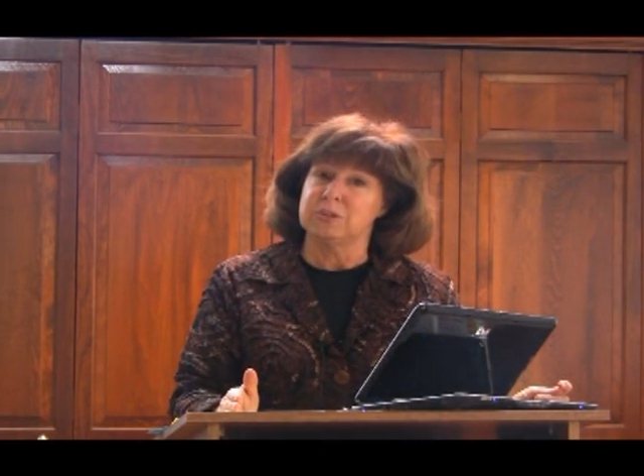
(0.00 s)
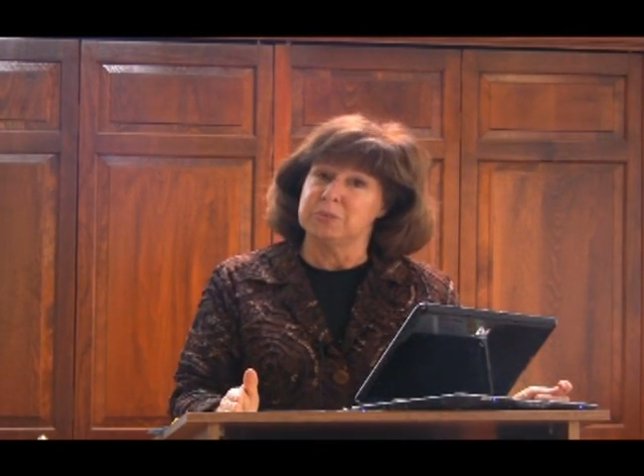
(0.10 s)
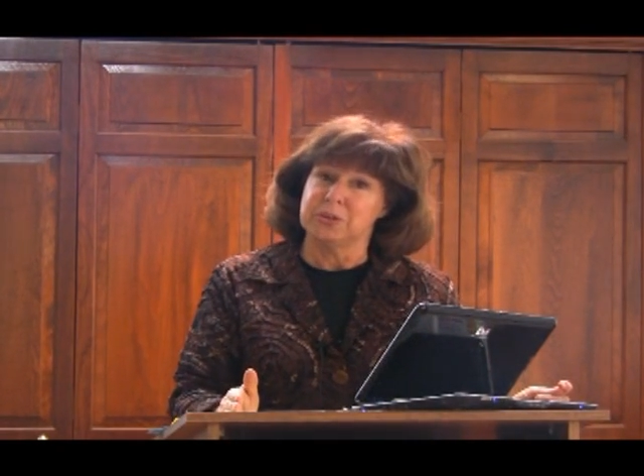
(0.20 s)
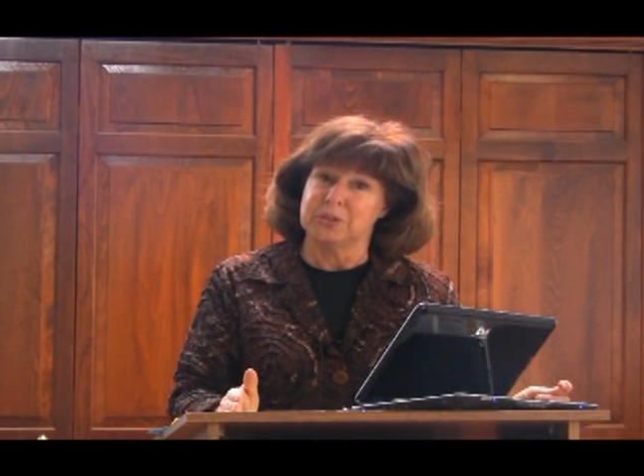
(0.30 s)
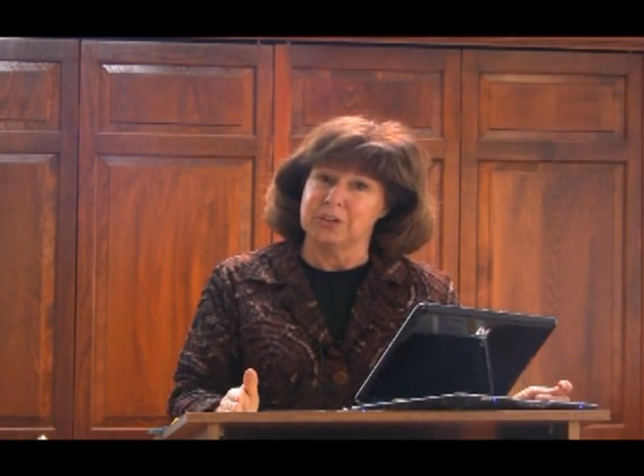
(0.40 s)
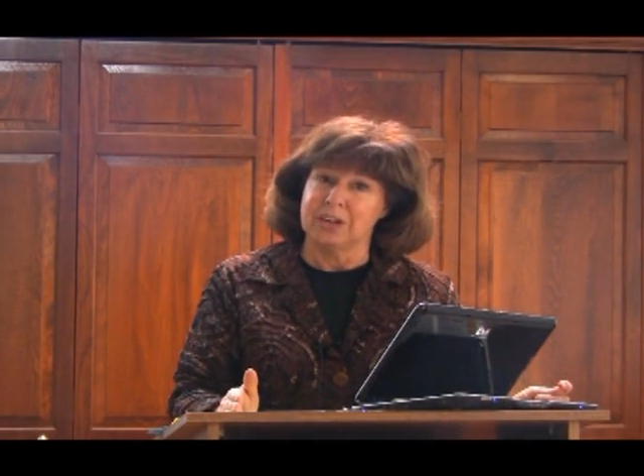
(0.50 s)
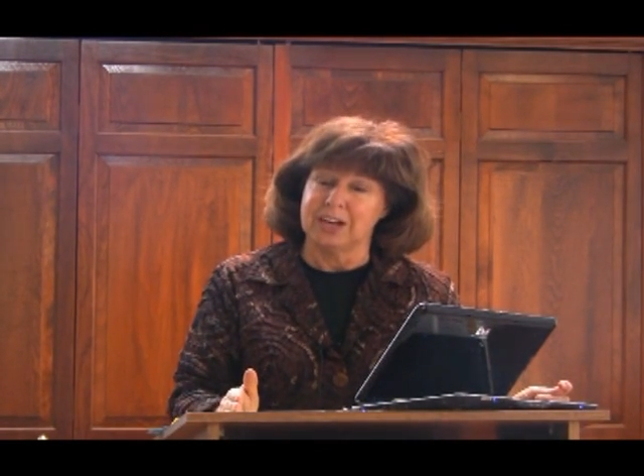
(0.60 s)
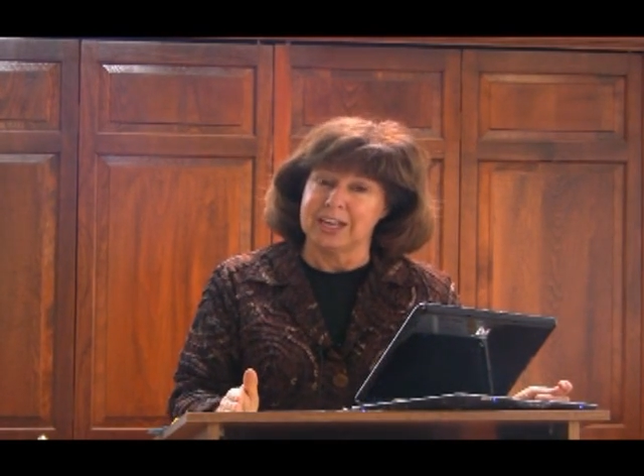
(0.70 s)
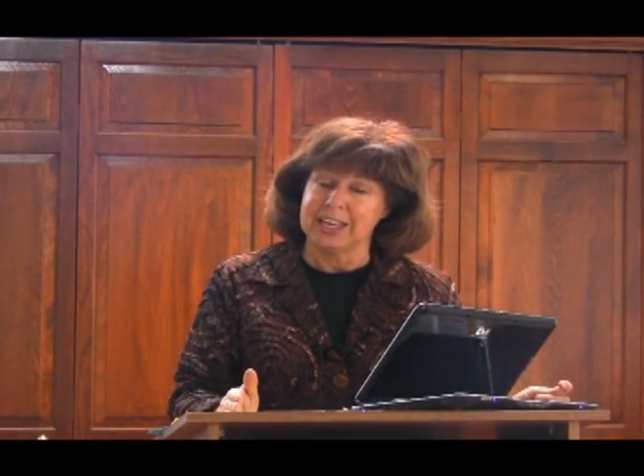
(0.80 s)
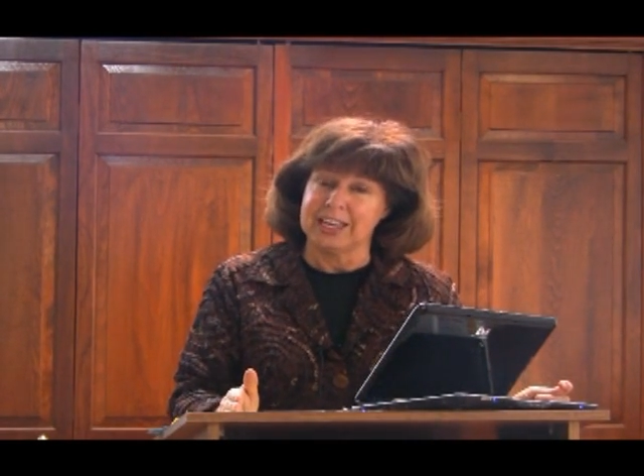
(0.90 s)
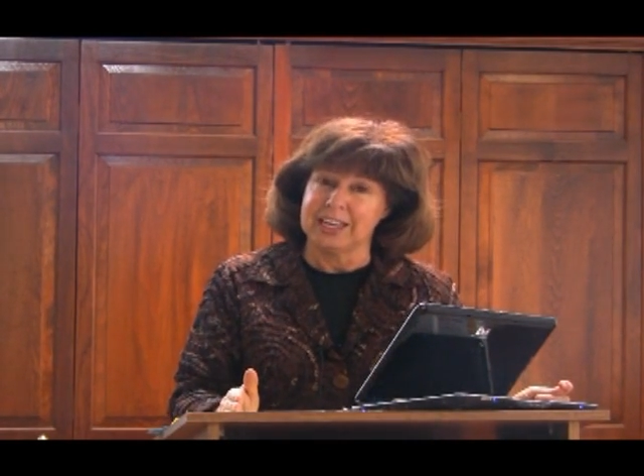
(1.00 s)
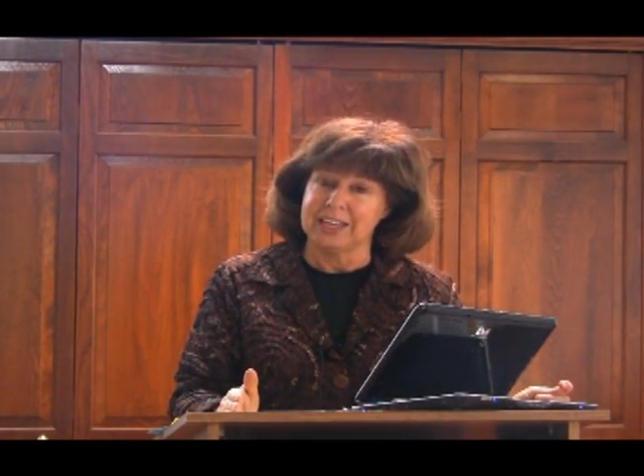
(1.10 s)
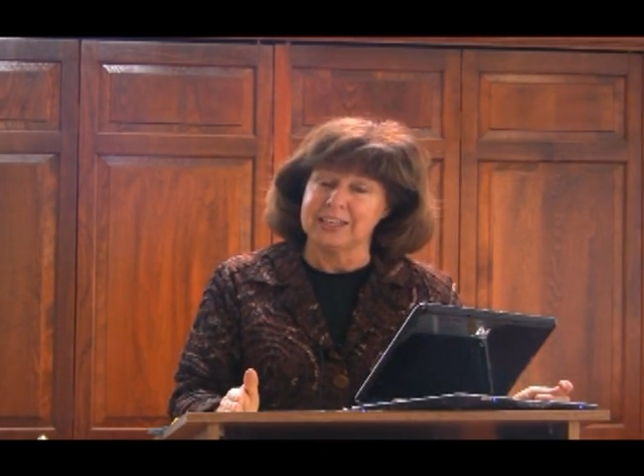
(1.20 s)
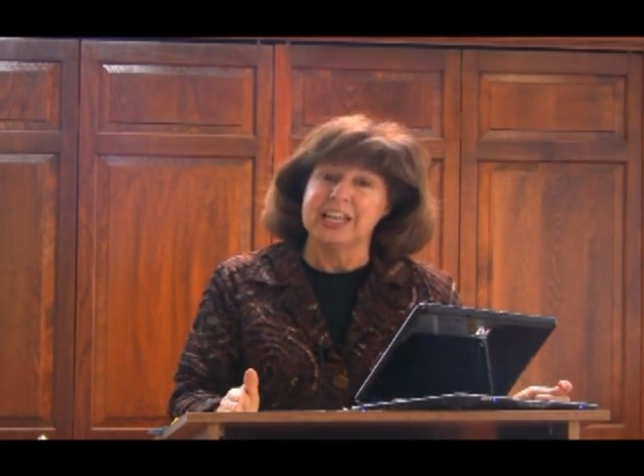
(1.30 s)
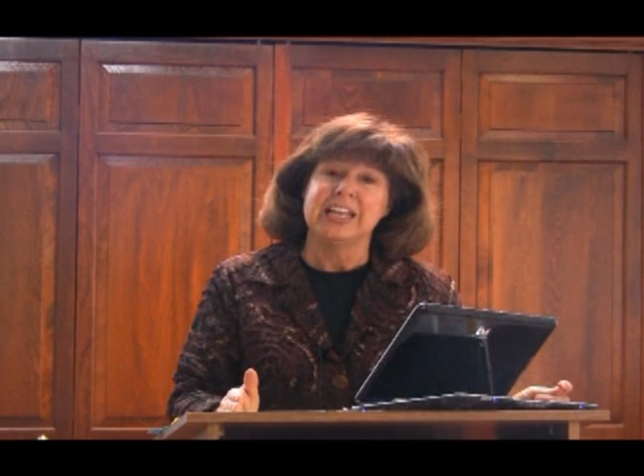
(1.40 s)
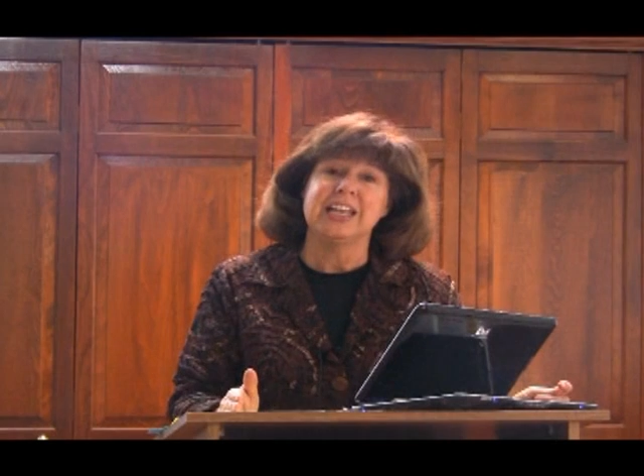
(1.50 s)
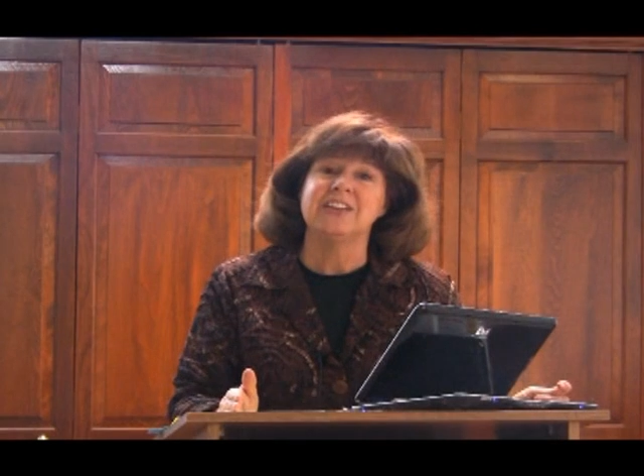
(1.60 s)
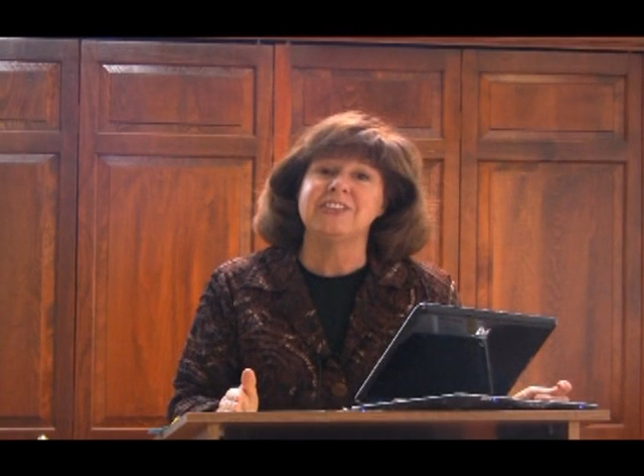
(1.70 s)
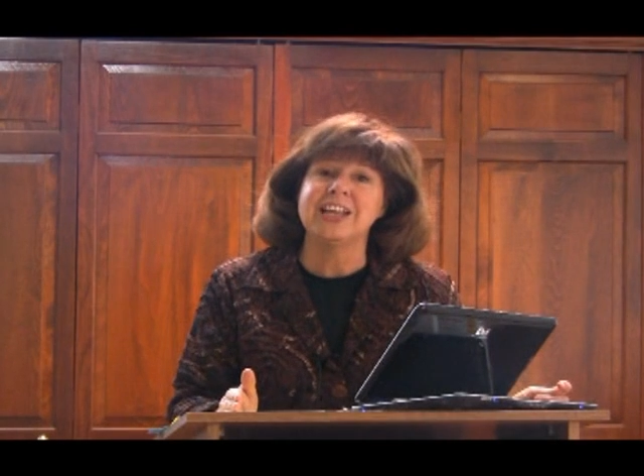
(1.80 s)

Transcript: motor, or eye-hand if he